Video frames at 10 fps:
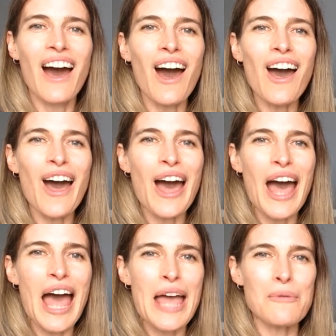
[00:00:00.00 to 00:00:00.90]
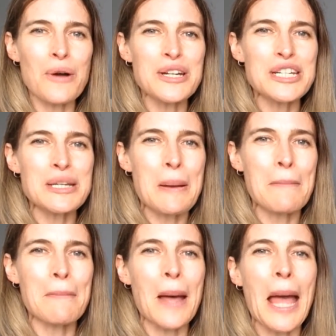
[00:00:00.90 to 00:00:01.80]
"I want
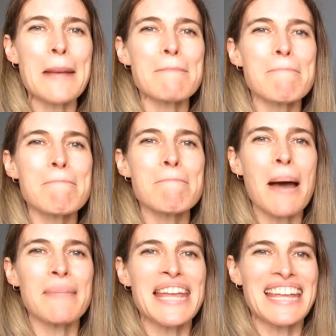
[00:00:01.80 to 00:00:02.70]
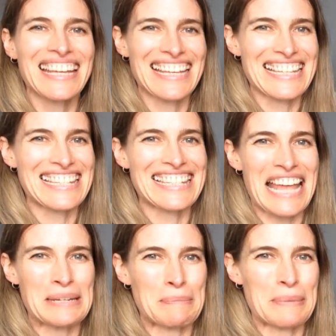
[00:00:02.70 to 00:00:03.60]
my mummy,"
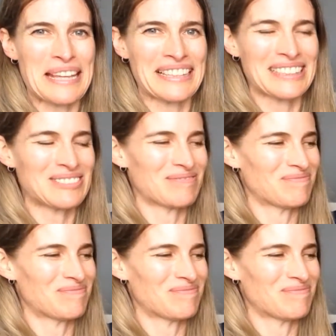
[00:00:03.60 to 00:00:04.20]
said Bill.